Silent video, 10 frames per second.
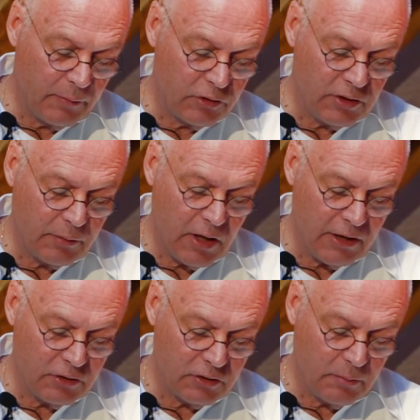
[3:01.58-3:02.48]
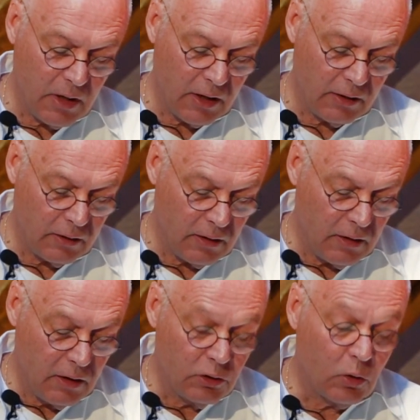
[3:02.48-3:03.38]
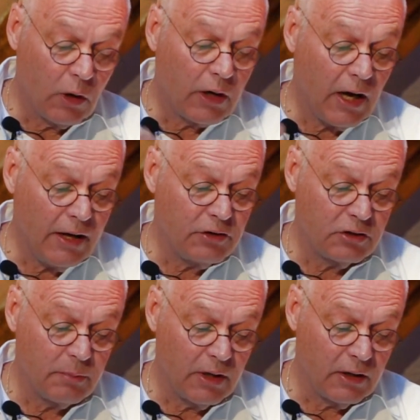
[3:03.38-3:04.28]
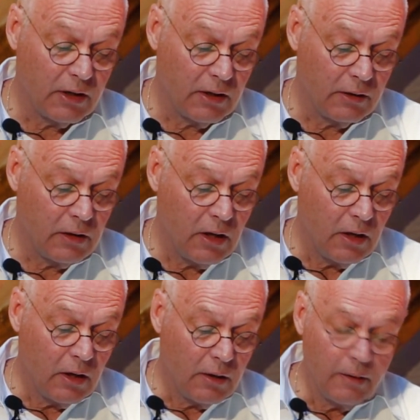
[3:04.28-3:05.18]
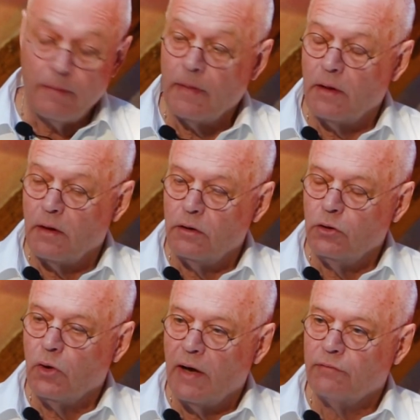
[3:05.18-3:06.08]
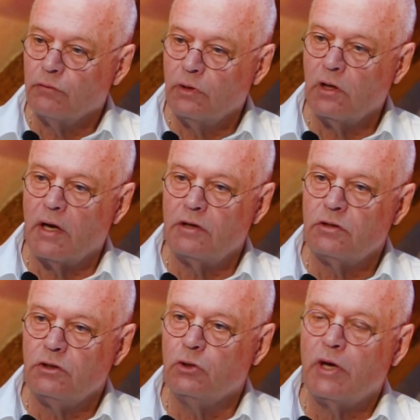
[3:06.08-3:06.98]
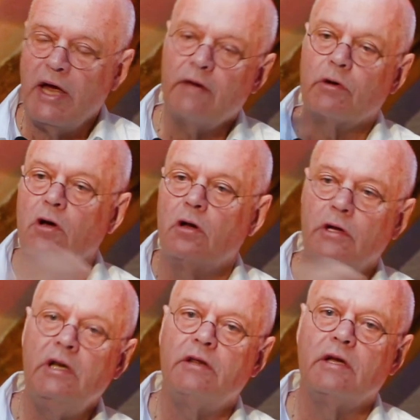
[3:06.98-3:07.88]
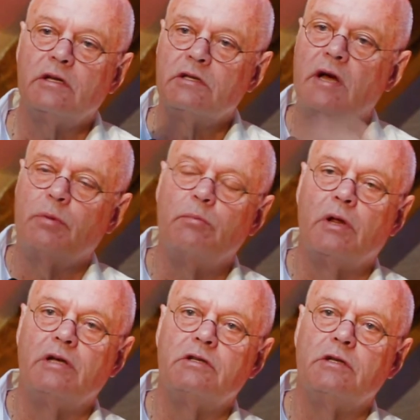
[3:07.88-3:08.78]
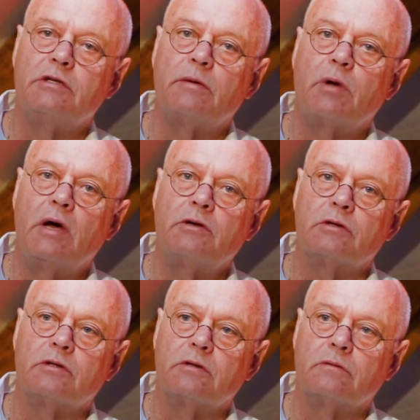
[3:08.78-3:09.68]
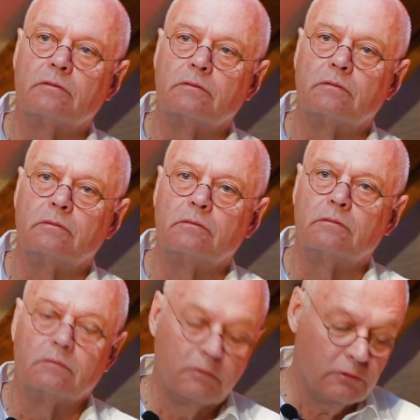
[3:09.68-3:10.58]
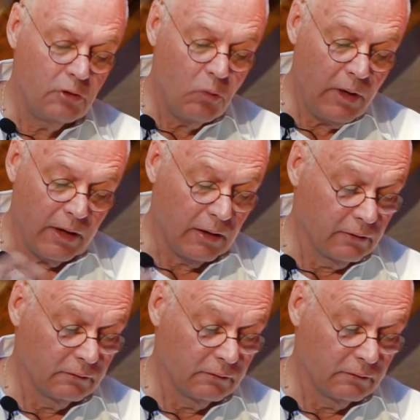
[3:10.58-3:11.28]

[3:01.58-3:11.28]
our subconscious mind to our conscious mind again, you have to realize you can't recall anything that's not been placed in the subconscious. There's no way.